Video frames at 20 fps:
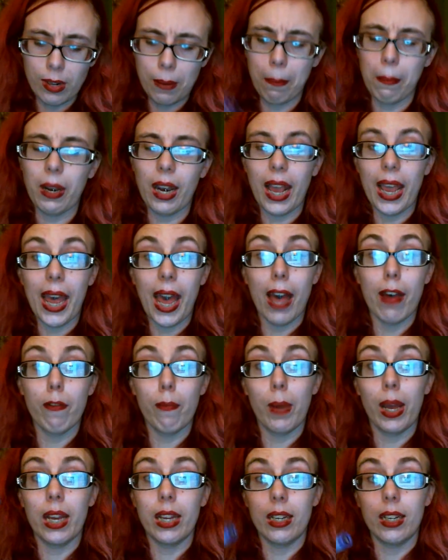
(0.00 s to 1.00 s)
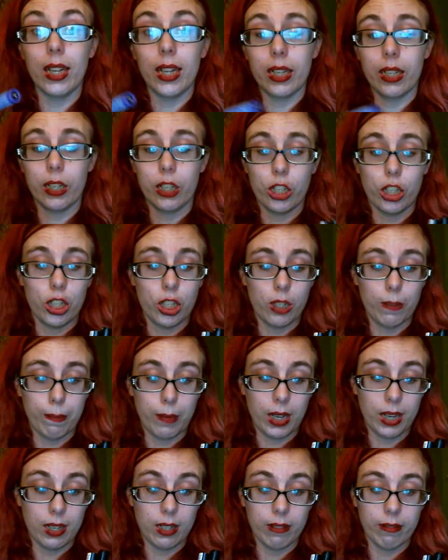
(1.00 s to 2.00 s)
But I have mine in
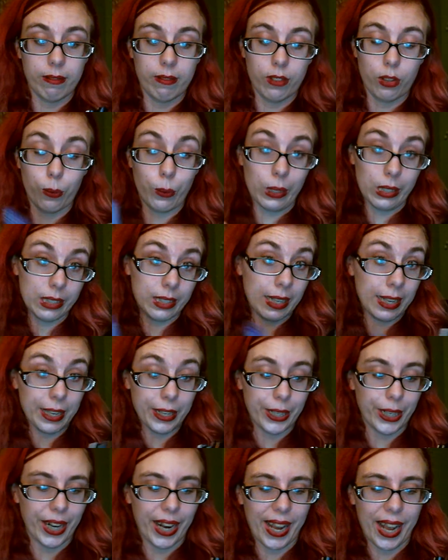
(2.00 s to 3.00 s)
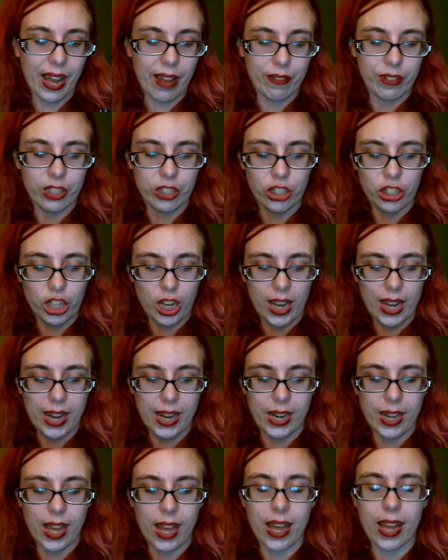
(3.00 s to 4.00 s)
the ones here I have in the
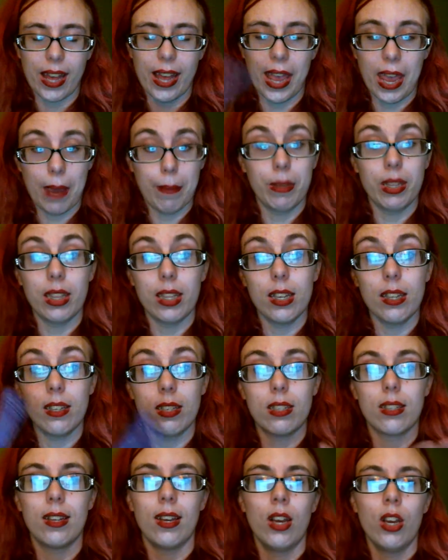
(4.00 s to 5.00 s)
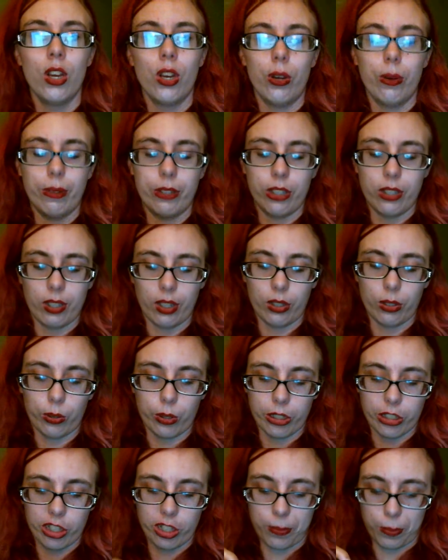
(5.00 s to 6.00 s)
shade Amethyst, which is a
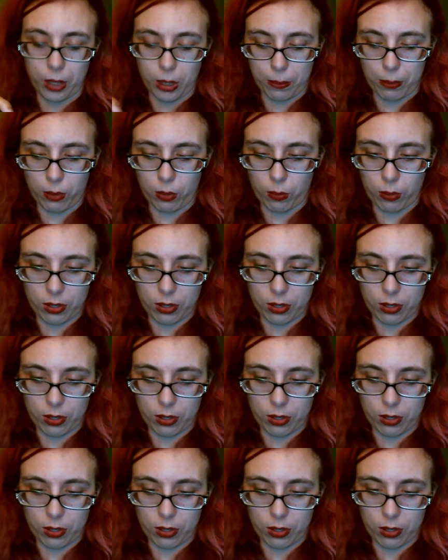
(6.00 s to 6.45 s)
gorgeous purple.